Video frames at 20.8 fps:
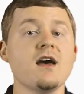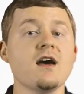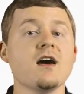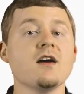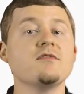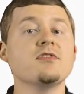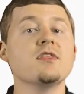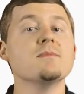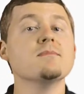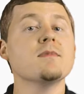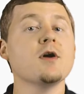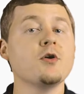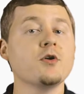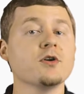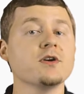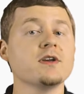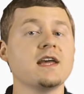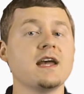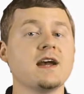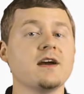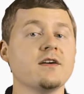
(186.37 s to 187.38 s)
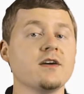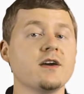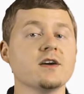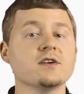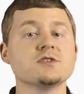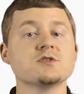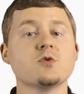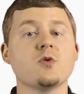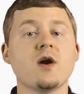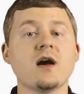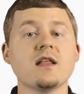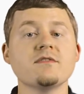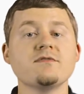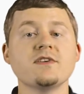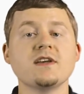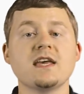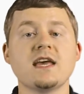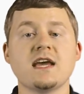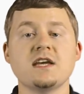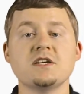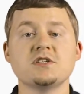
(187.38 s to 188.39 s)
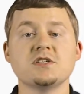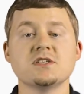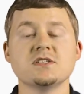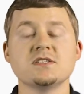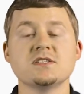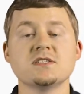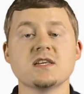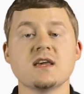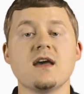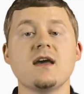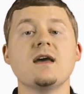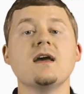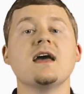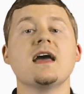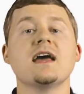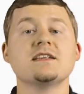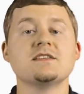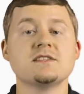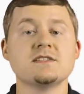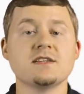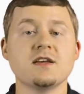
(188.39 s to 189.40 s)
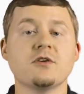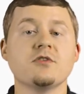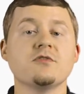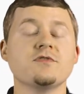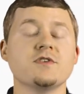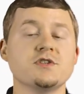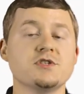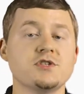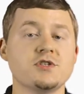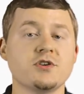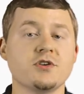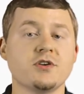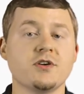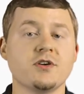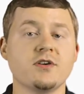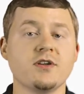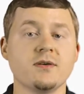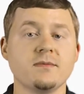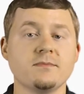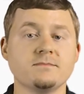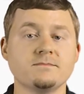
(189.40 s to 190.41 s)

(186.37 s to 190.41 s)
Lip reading: of the motor carrier's qualifications as self-insured.